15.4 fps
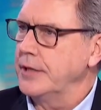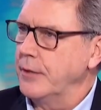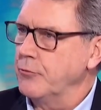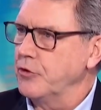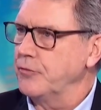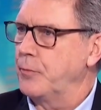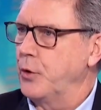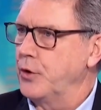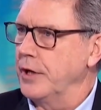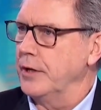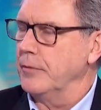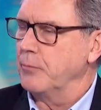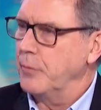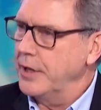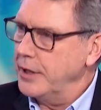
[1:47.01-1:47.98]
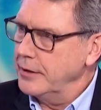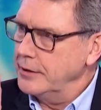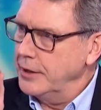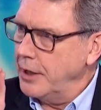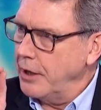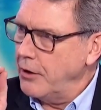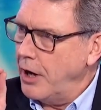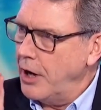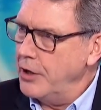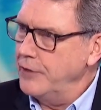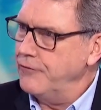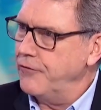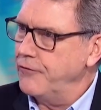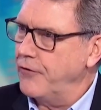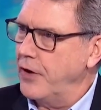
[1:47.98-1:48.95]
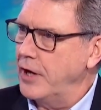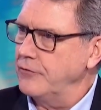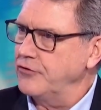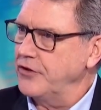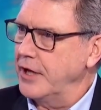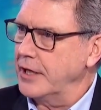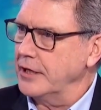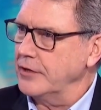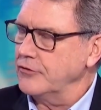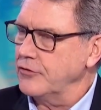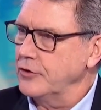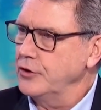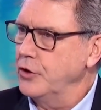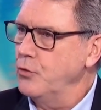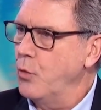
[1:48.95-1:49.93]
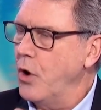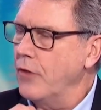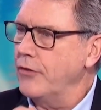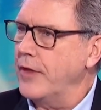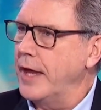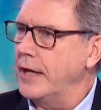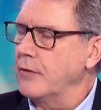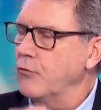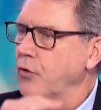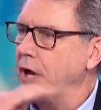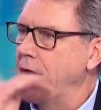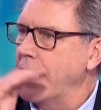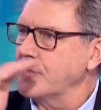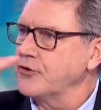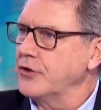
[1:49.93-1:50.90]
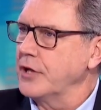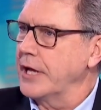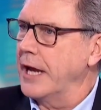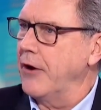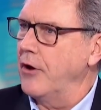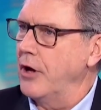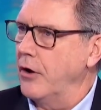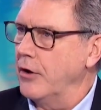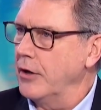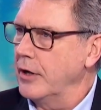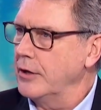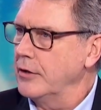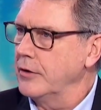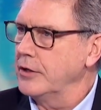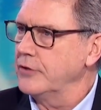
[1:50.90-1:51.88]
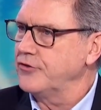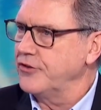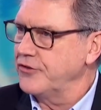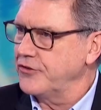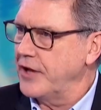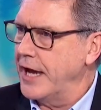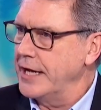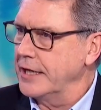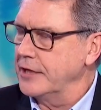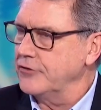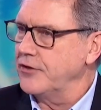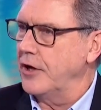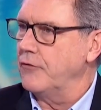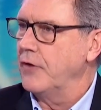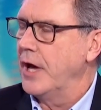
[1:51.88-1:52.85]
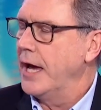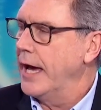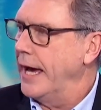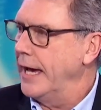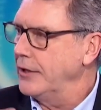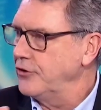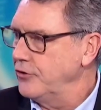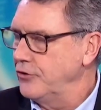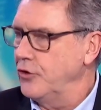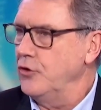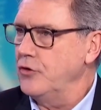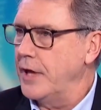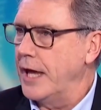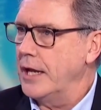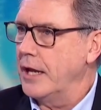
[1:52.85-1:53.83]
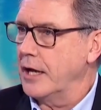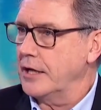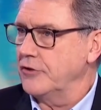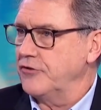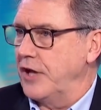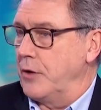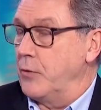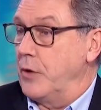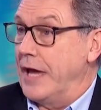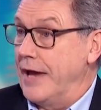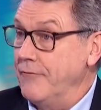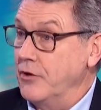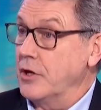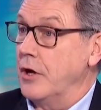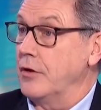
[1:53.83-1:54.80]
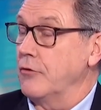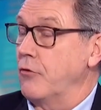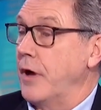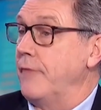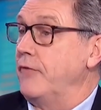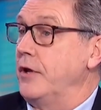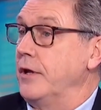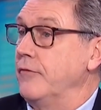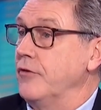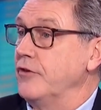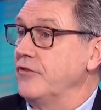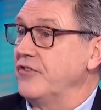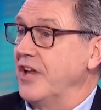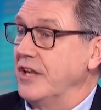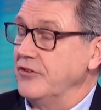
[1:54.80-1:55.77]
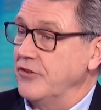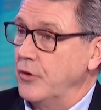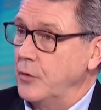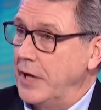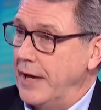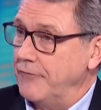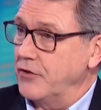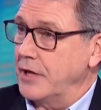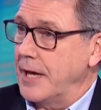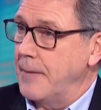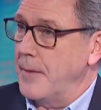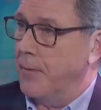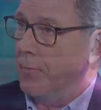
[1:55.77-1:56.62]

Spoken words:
than was put in, but, you know, only for 5 seconds. You want that reaction to carry on sustaining itself. And to do that, like I say, we haven't got the gravity of the sun, so we have to come